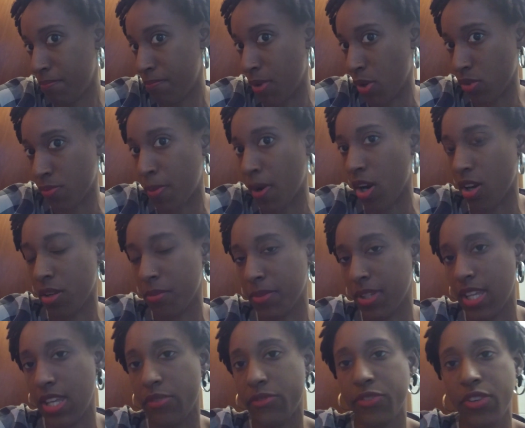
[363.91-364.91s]
postpartum
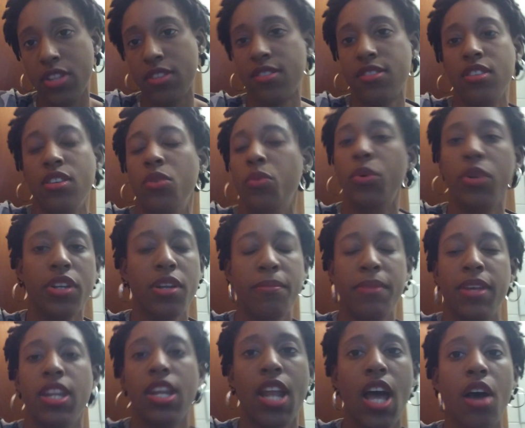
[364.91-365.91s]
leave, it still wouldn't have
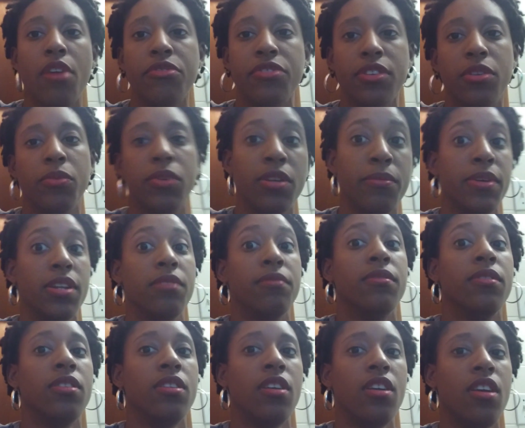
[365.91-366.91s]
been enough and it would have been
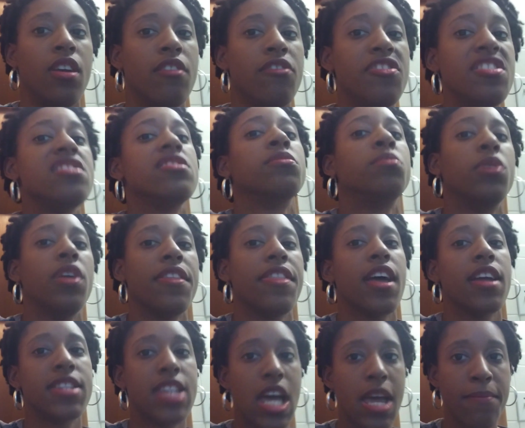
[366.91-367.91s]
feasible at
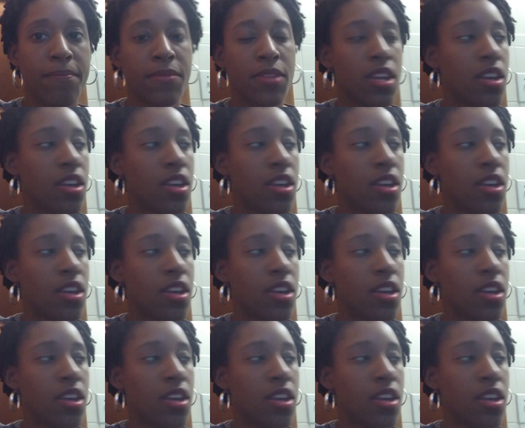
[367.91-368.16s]
that time.